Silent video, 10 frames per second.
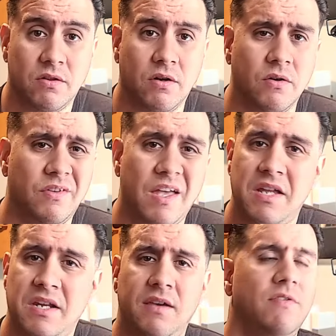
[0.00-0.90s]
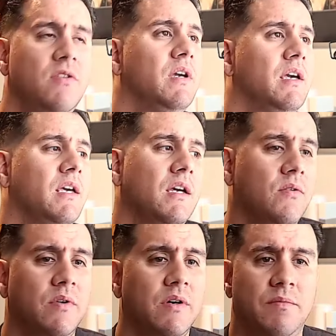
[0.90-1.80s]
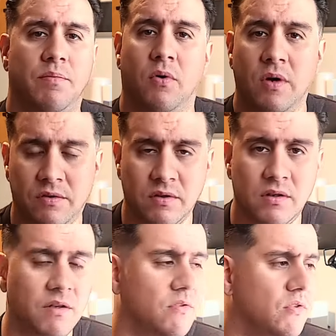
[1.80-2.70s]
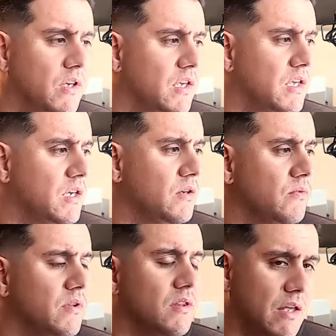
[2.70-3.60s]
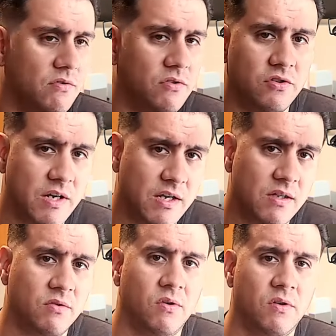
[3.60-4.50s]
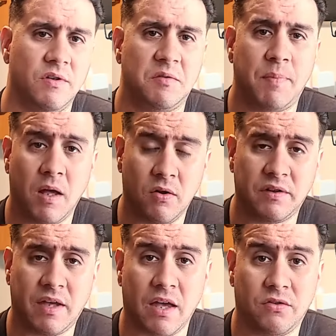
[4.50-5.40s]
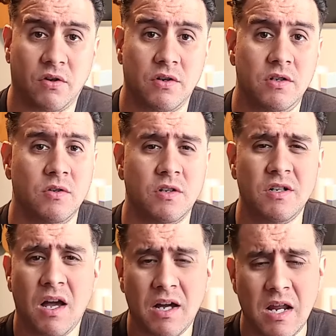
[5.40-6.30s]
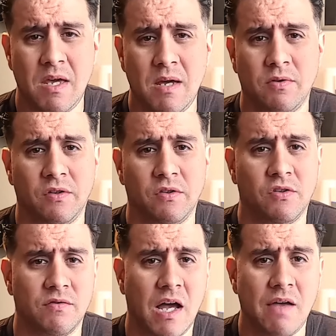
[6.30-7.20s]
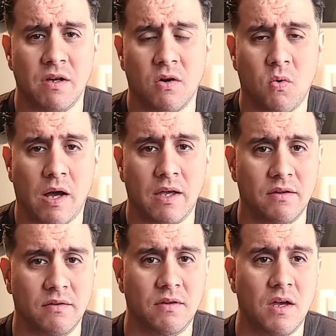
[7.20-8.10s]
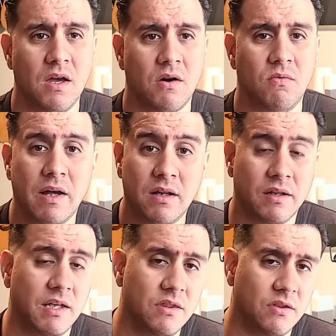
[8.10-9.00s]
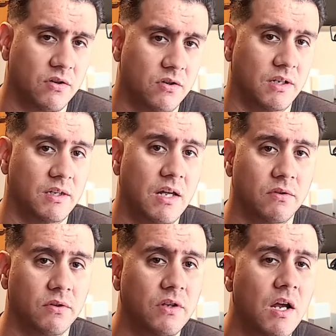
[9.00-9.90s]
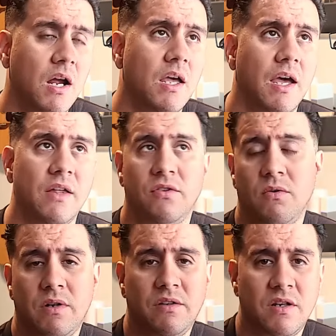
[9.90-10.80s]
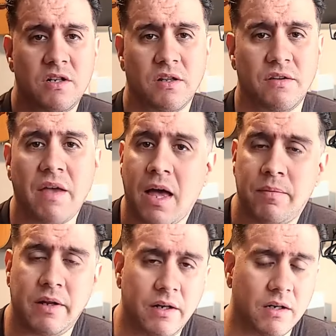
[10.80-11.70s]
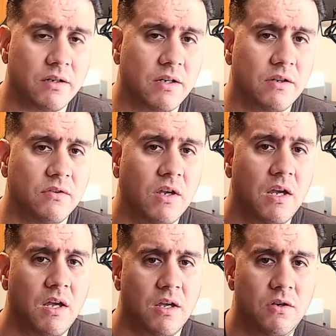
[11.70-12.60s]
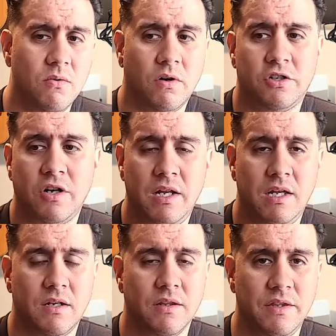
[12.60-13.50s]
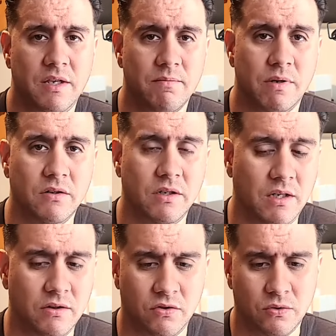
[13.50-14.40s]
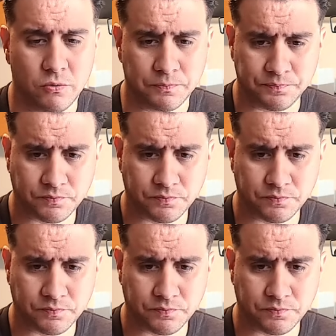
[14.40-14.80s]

throws. And if you get hit with poison, if you get hit with level drains or spell's cast on you, you're not going to be able to survive it quite as readily in the early levels. And so what essentially is happening here is you are trading the ability to